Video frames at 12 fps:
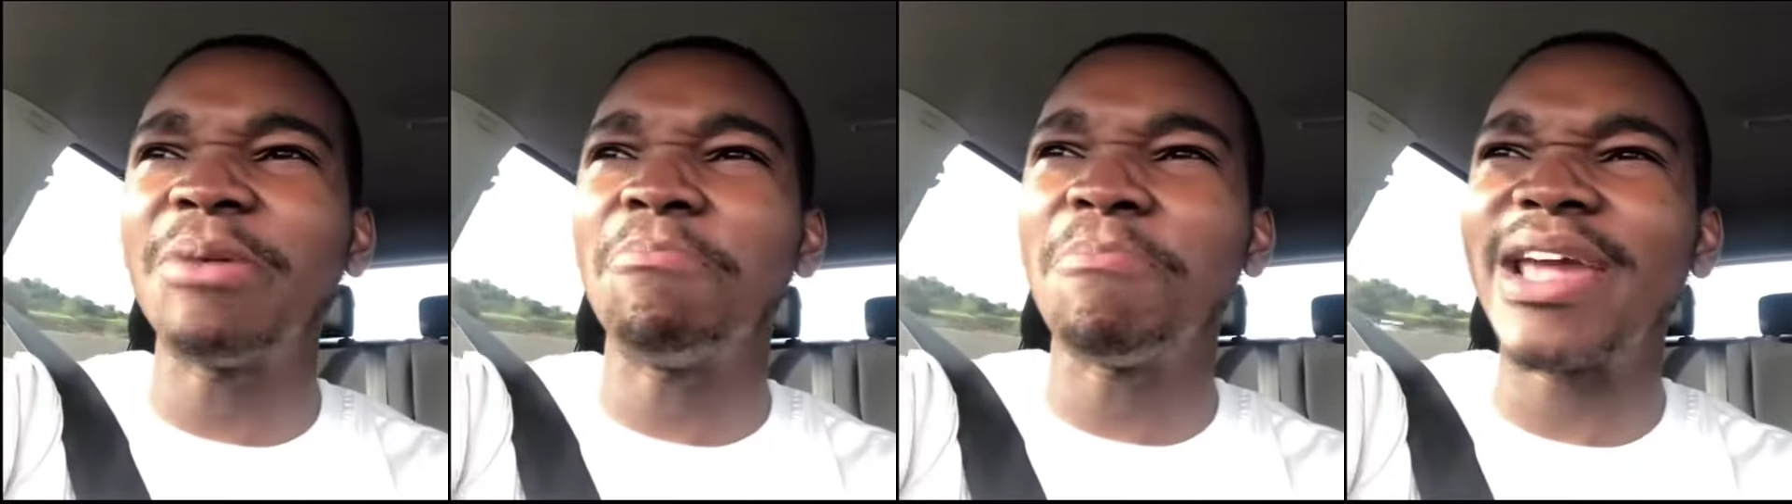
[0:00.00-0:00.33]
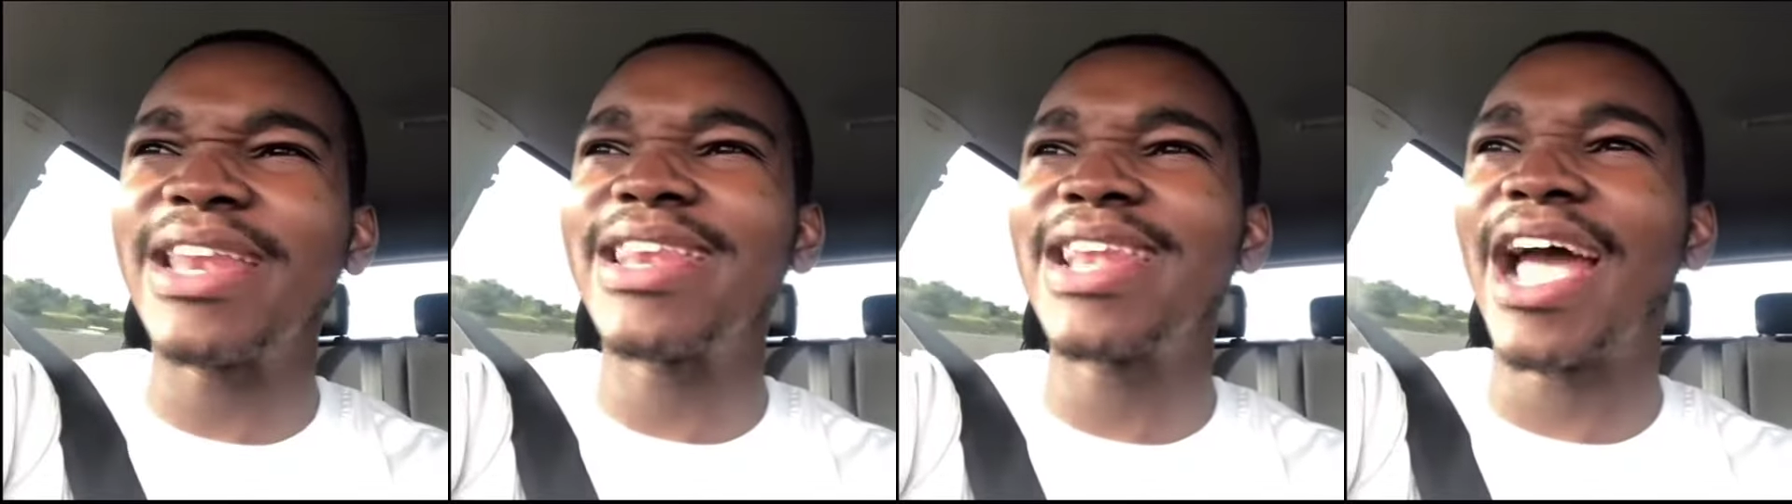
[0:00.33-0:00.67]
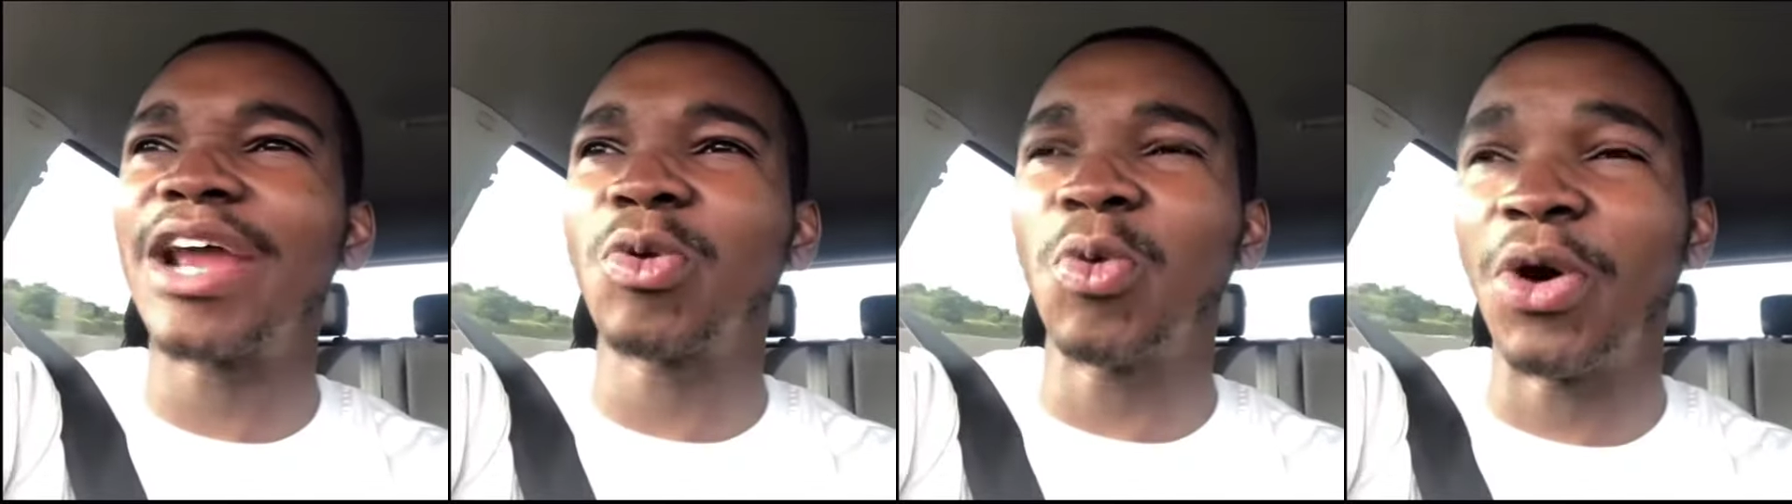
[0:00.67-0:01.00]

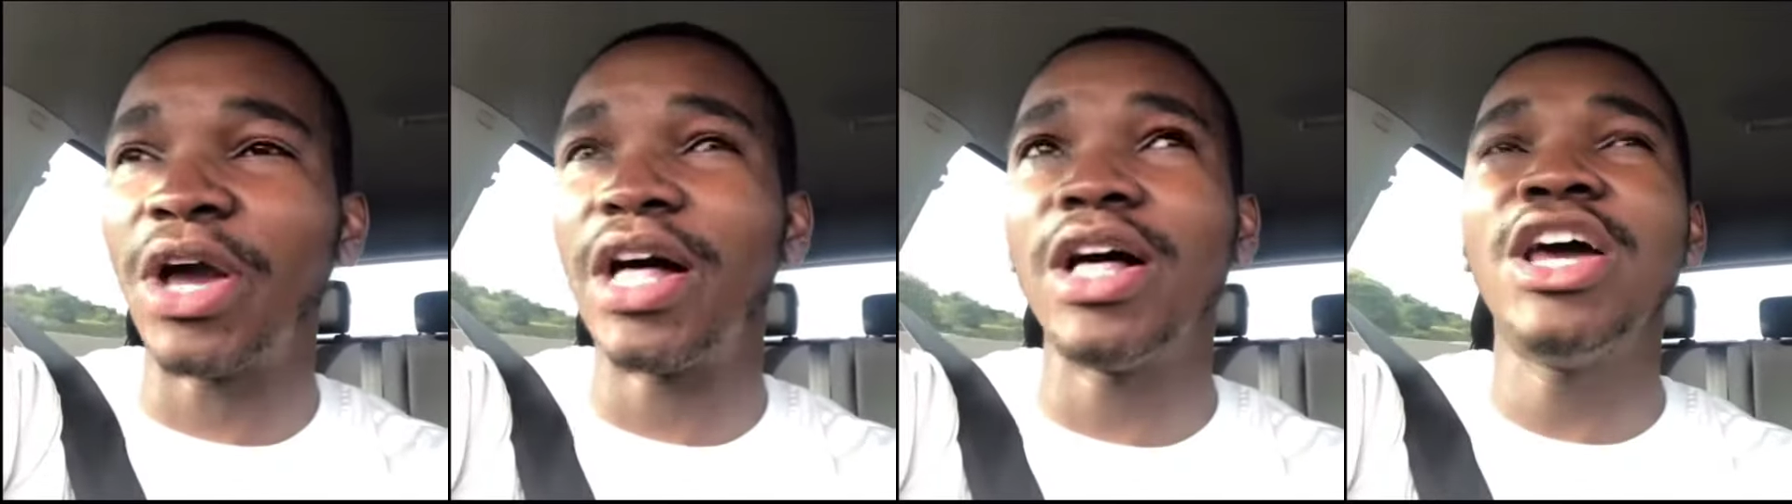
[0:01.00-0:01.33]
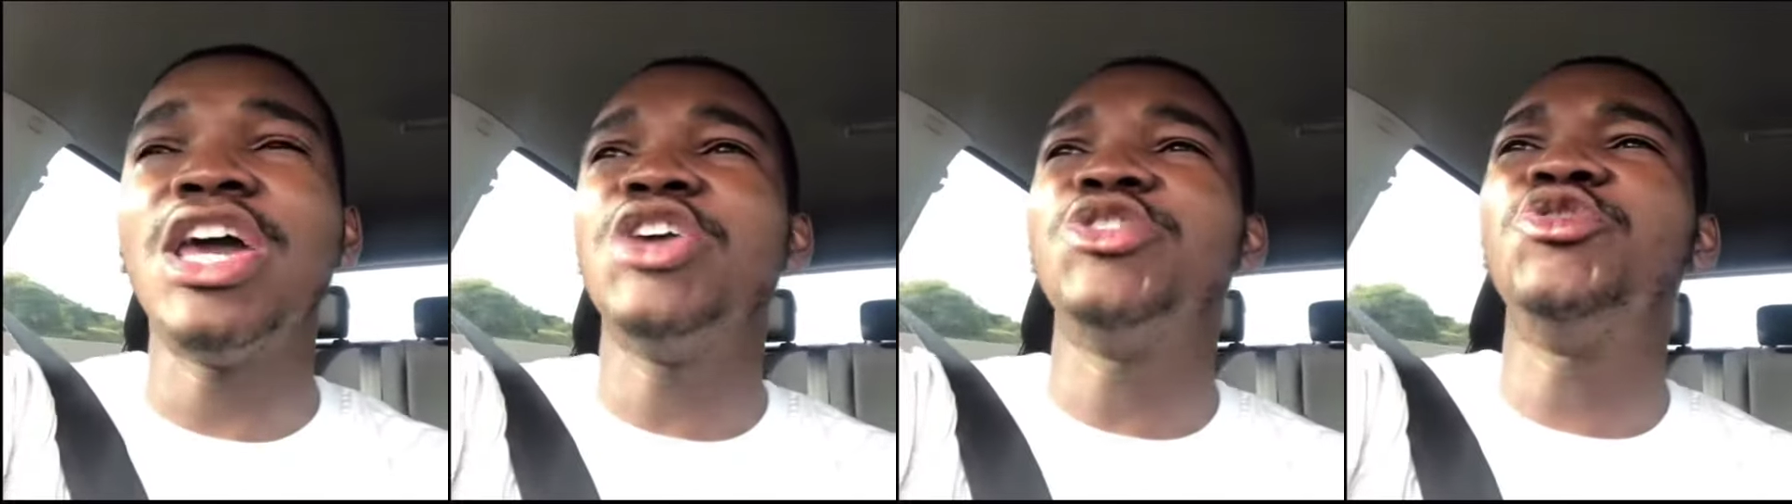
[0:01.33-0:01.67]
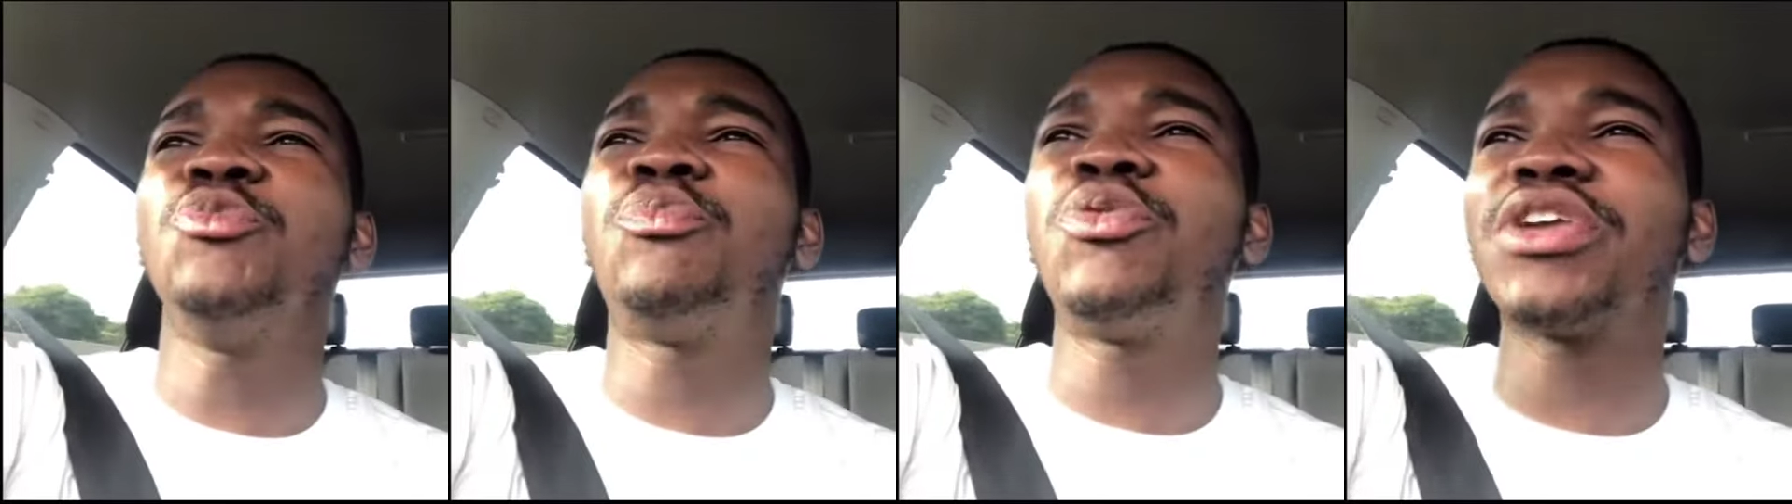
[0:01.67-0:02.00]
midnight oil,
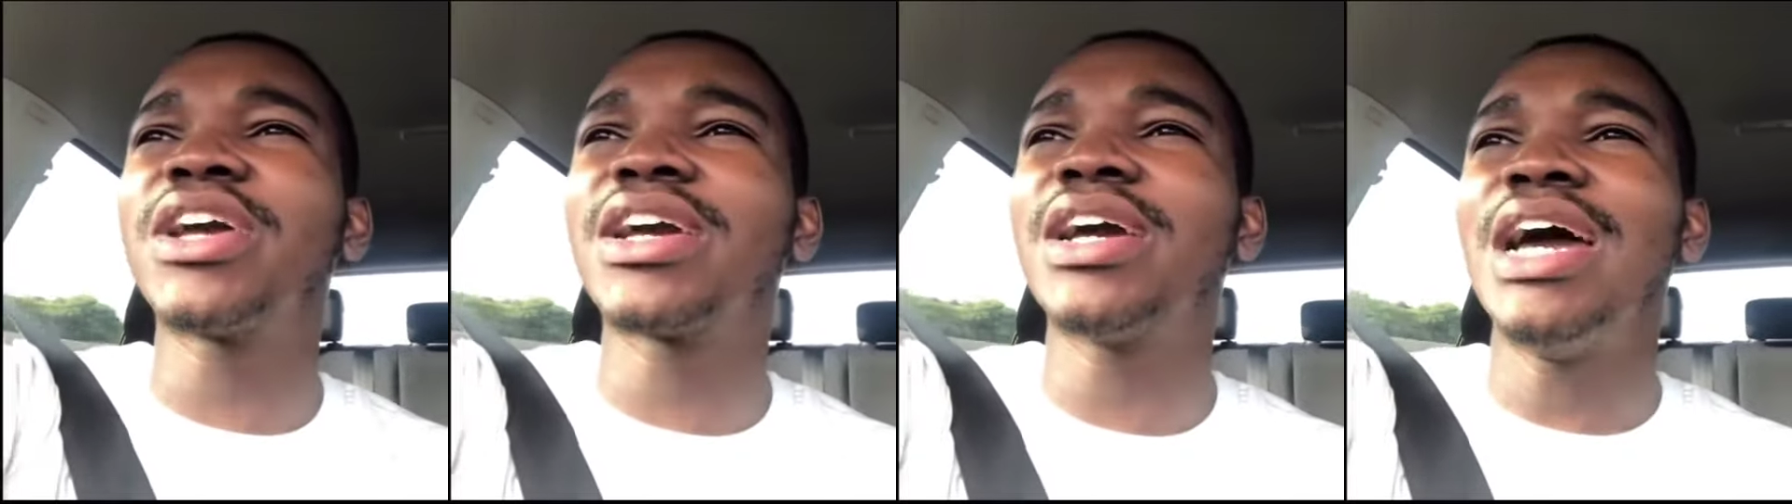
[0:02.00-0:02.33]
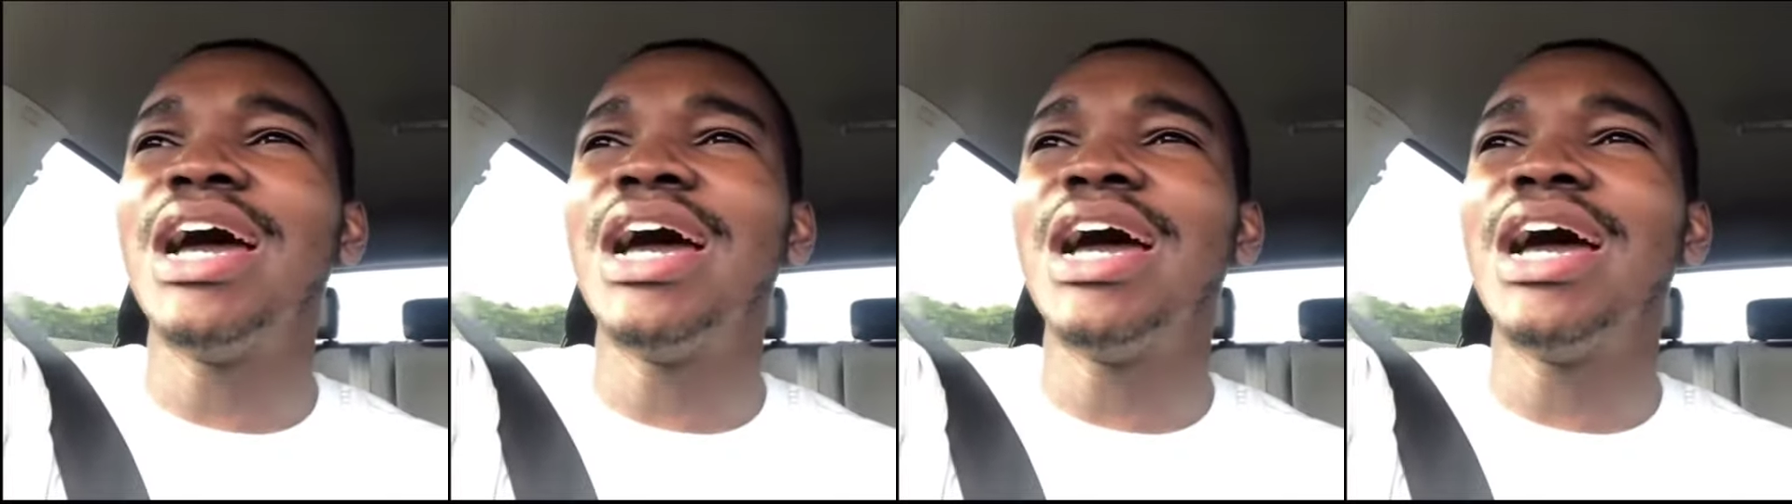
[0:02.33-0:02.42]
you putting